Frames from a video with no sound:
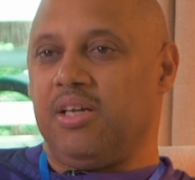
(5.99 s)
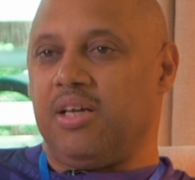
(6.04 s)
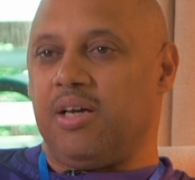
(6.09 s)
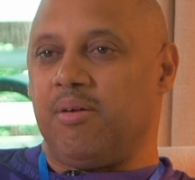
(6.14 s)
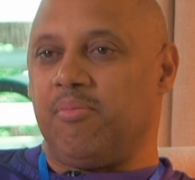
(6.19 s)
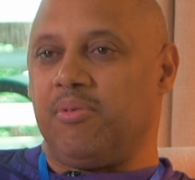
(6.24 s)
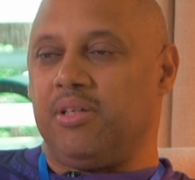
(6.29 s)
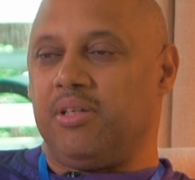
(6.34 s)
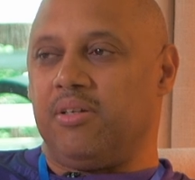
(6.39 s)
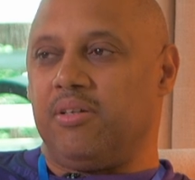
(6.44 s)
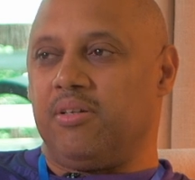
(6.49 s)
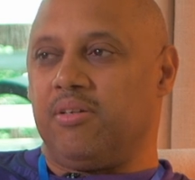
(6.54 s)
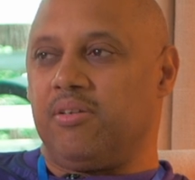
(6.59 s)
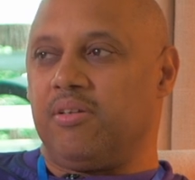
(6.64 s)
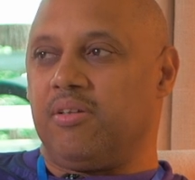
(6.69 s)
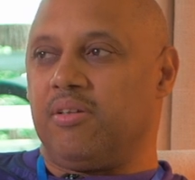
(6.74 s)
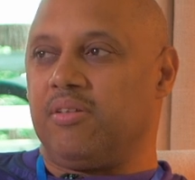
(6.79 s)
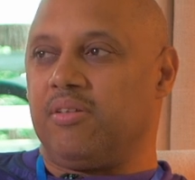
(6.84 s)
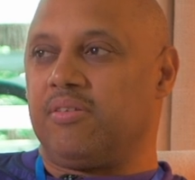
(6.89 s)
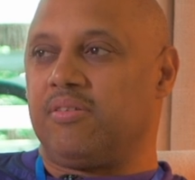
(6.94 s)
I'm a
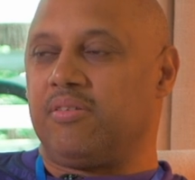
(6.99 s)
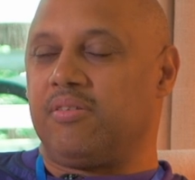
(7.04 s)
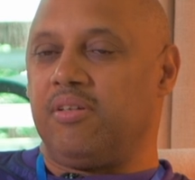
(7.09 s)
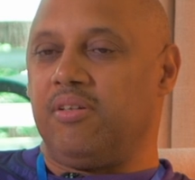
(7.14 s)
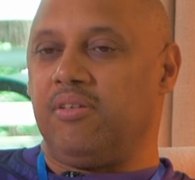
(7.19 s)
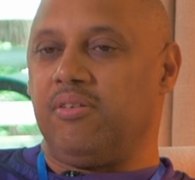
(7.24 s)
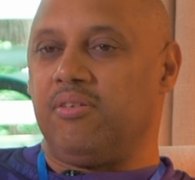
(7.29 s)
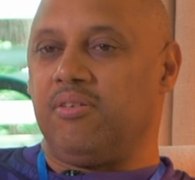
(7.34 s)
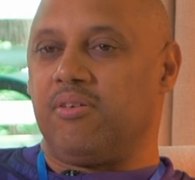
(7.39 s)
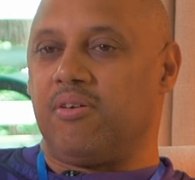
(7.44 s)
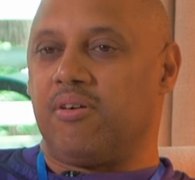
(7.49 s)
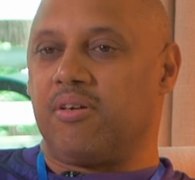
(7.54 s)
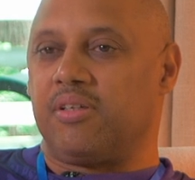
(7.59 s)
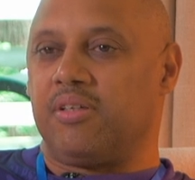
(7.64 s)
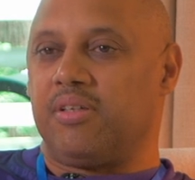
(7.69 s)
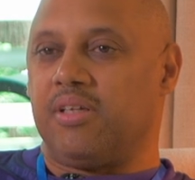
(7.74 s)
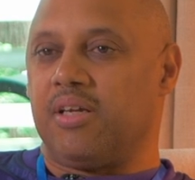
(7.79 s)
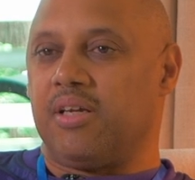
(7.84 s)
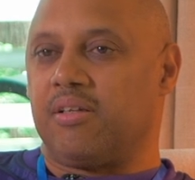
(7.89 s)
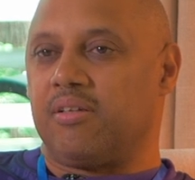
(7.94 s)
senior
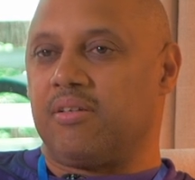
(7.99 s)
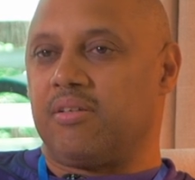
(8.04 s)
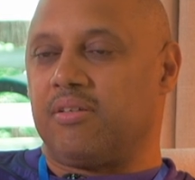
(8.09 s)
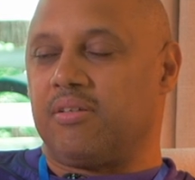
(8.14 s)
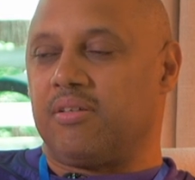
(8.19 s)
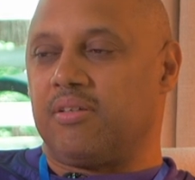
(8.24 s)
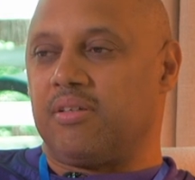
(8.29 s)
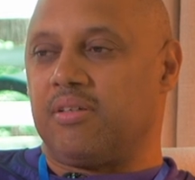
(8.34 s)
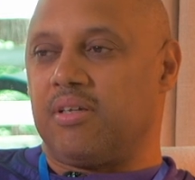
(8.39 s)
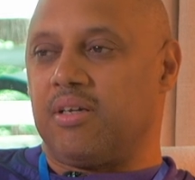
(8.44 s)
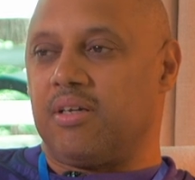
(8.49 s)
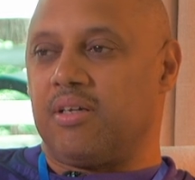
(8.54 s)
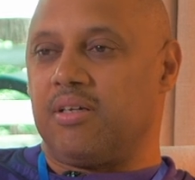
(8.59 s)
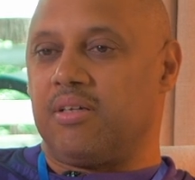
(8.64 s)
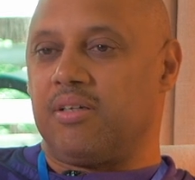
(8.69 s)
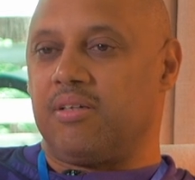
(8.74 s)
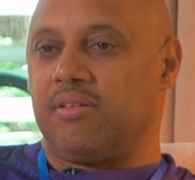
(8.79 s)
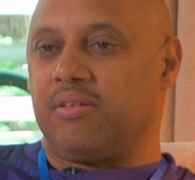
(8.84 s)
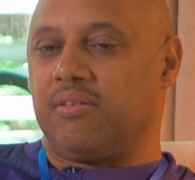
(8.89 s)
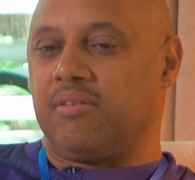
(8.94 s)
architect
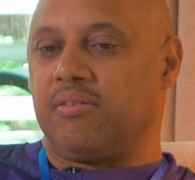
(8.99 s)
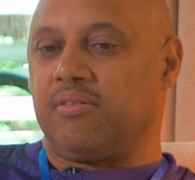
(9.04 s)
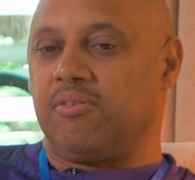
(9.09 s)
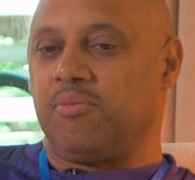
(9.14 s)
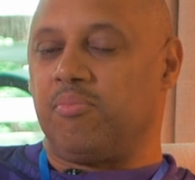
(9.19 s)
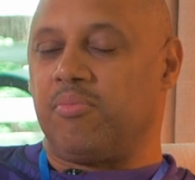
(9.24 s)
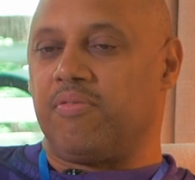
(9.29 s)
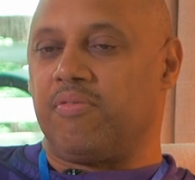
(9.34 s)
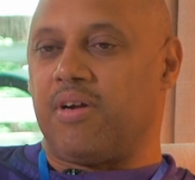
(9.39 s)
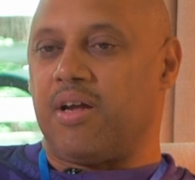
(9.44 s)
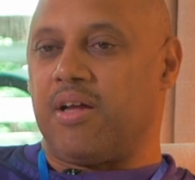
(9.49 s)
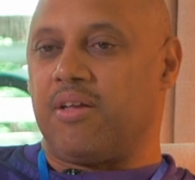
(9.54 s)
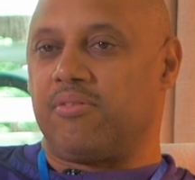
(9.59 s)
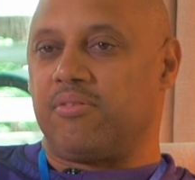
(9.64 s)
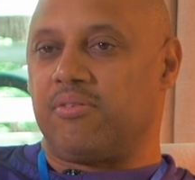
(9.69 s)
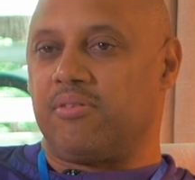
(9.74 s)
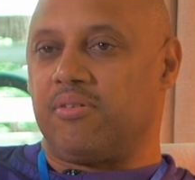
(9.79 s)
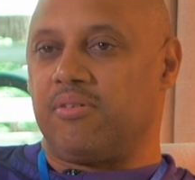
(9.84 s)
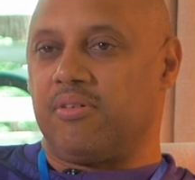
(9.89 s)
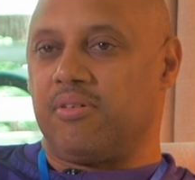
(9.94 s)

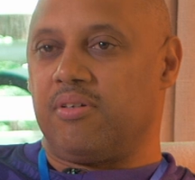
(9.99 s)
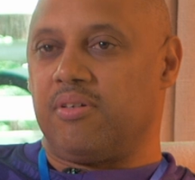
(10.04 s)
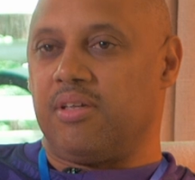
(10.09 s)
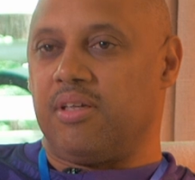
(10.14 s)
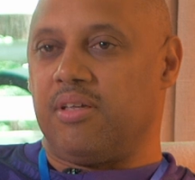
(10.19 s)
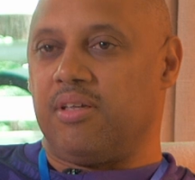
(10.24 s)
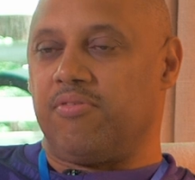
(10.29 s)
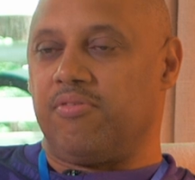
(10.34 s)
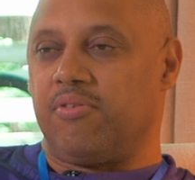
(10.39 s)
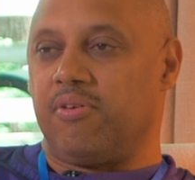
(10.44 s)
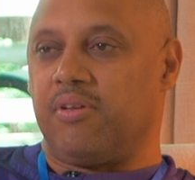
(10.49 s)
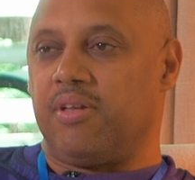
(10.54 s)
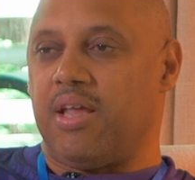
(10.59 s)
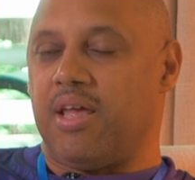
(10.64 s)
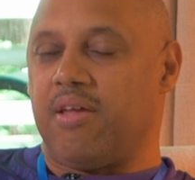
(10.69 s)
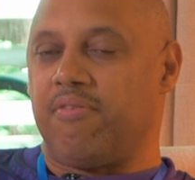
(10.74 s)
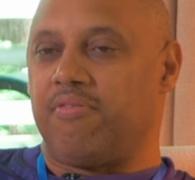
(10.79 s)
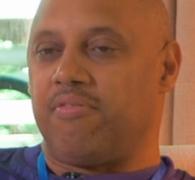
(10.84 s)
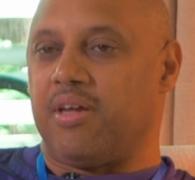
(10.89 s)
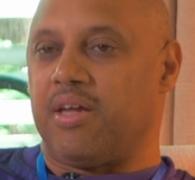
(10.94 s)
supervisor for
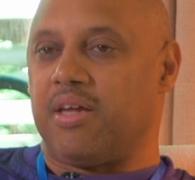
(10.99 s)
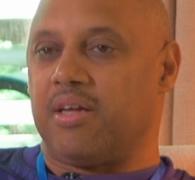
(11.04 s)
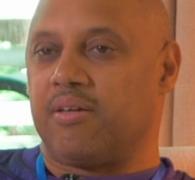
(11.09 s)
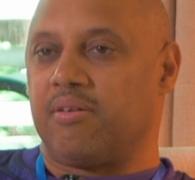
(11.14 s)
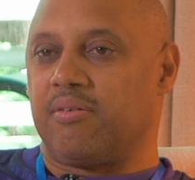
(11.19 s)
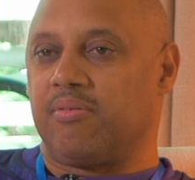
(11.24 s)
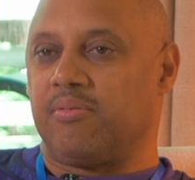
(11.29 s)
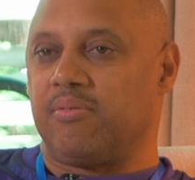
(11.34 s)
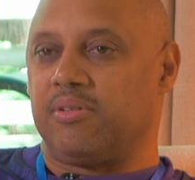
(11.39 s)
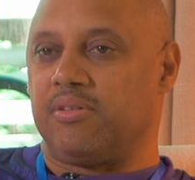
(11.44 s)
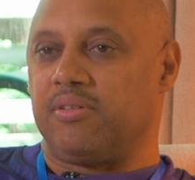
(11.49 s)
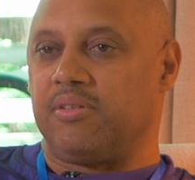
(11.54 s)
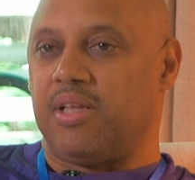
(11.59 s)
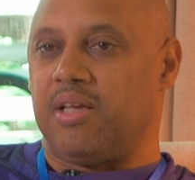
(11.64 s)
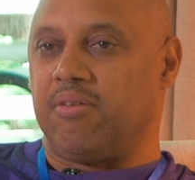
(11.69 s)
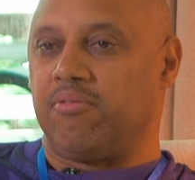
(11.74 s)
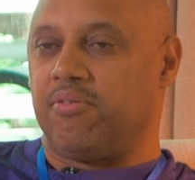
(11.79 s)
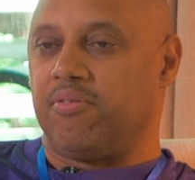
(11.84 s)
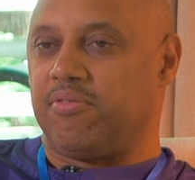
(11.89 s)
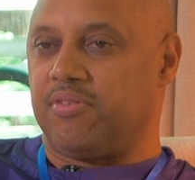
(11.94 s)
NAFAC, which is
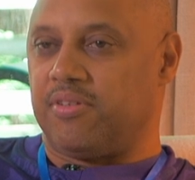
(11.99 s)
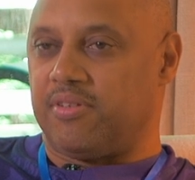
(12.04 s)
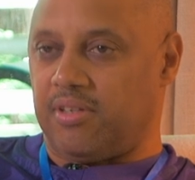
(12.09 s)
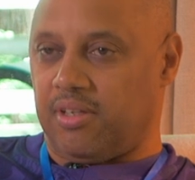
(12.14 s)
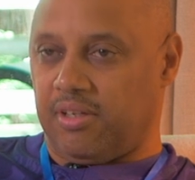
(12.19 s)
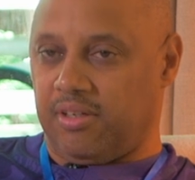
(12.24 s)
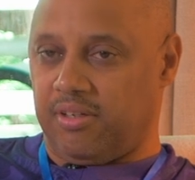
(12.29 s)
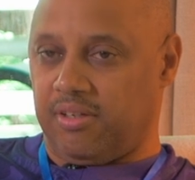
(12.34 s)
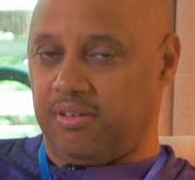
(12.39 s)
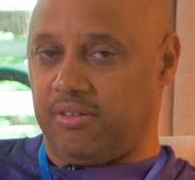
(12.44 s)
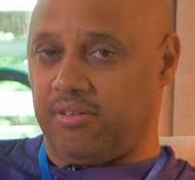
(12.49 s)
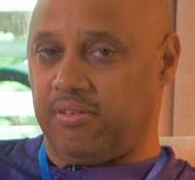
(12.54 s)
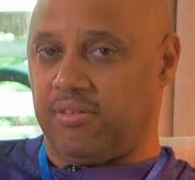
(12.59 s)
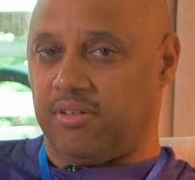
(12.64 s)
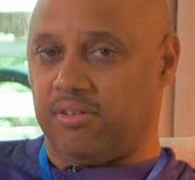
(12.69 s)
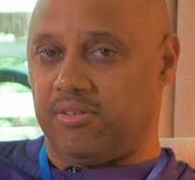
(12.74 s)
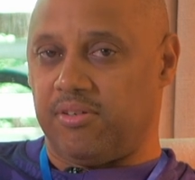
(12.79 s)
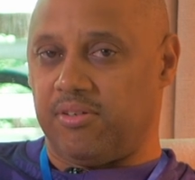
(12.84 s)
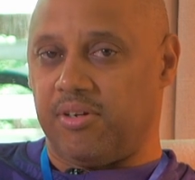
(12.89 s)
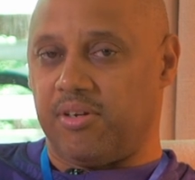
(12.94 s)
Naval Facilities
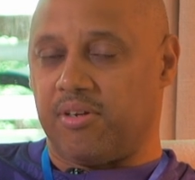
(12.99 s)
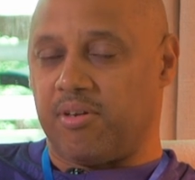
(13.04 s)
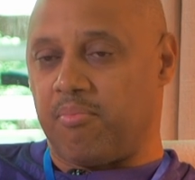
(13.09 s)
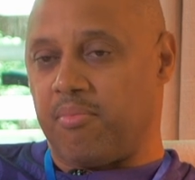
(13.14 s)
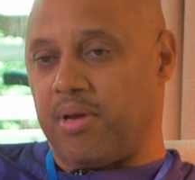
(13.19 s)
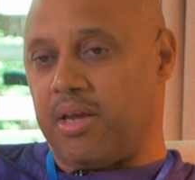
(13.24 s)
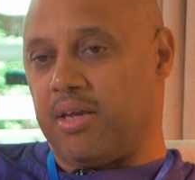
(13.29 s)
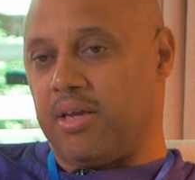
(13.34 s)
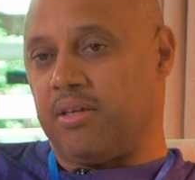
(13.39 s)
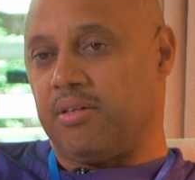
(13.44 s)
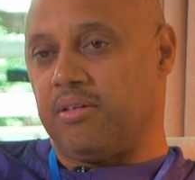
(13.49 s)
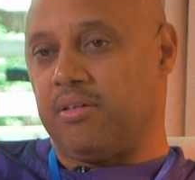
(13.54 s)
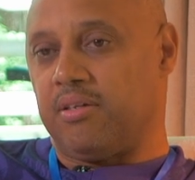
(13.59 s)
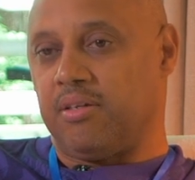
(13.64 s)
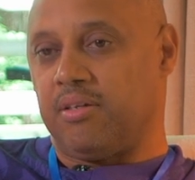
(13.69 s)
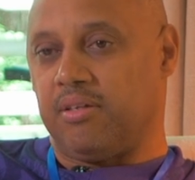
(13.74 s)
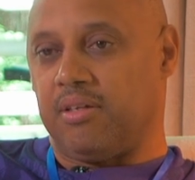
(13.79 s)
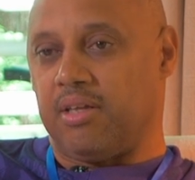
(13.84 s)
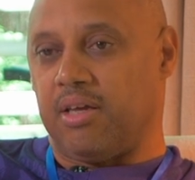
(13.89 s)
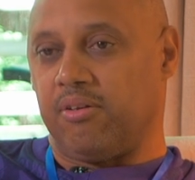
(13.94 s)
Engineering Command
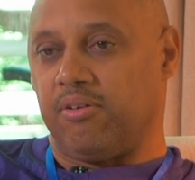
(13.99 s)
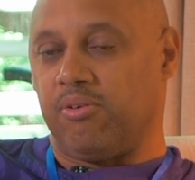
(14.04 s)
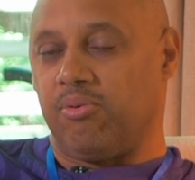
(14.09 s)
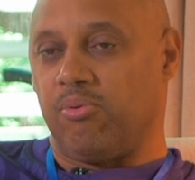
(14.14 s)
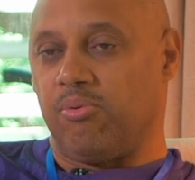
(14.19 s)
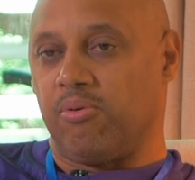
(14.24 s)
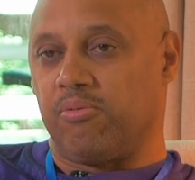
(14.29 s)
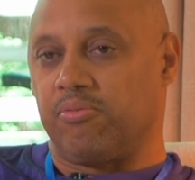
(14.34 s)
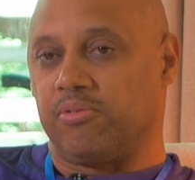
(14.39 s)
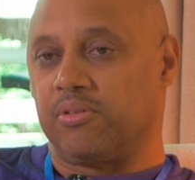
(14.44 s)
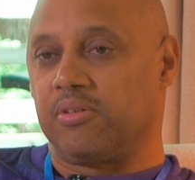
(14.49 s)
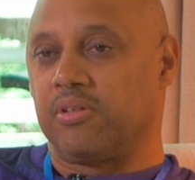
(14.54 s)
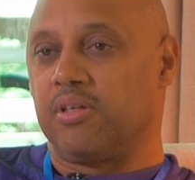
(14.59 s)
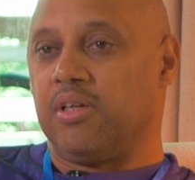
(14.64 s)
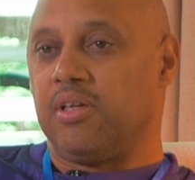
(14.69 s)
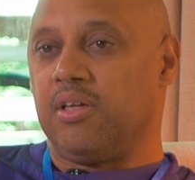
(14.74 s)
down in Norfolk.